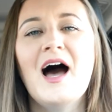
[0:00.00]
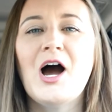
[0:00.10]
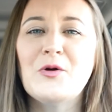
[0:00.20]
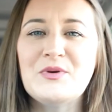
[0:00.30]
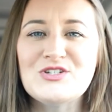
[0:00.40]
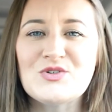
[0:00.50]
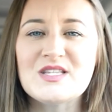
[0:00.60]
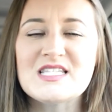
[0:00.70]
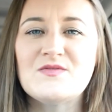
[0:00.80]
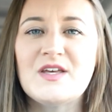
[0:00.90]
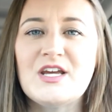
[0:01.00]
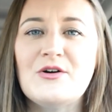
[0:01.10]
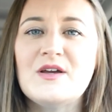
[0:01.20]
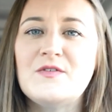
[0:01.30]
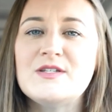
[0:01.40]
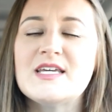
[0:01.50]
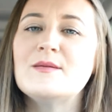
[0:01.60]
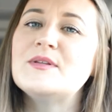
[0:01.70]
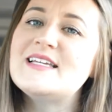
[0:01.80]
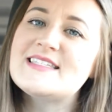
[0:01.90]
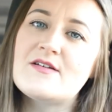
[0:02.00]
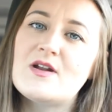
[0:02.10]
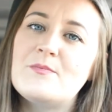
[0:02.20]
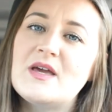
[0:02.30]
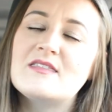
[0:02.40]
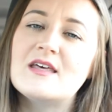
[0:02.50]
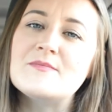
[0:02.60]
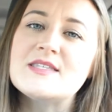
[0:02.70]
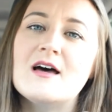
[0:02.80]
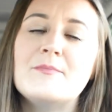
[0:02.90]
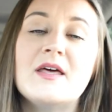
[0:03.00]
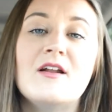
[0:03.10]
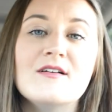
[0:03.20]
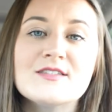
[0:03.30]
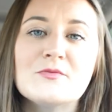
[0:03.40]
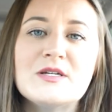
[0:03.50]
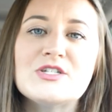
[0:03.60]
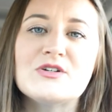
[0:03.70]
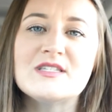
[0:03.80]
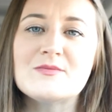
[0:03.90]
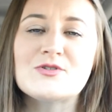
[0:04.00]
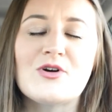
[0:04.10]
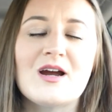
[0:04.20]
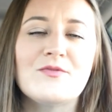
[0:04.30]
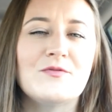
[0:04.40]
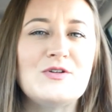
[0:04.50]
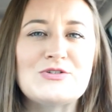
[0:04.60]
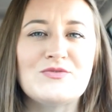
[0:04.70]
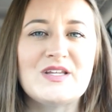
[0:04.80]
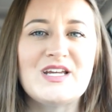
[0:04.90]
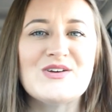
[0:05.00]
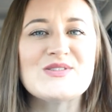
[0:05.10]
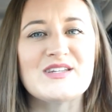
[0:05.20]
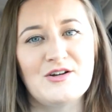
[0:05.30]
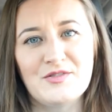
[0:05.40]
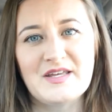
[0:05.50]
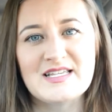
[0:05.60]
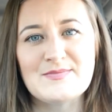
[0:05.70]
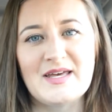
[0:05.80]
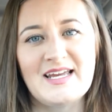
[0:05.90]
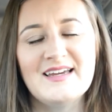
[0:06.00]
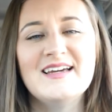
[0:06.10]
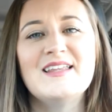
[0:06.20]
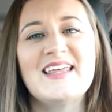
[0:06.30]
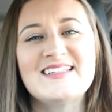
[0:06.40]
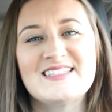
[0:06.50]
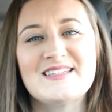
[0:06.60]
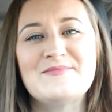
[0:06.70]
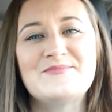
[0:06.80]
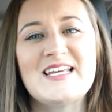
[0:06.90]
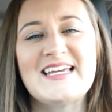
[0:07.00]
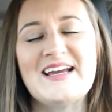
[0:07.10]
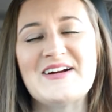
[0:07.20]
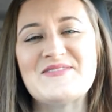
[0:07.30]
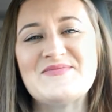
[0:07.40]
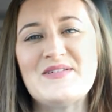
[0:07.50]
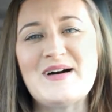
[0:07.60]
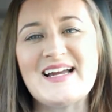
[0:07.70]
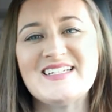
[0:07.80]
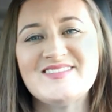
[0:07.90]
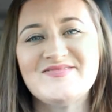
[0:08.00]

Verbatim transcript: I hope you enjoyed this video. If you did, please give it a big thumbs up and also be sure and subscribe for future videos on all things money. Thanks. Take care. Bye-bye.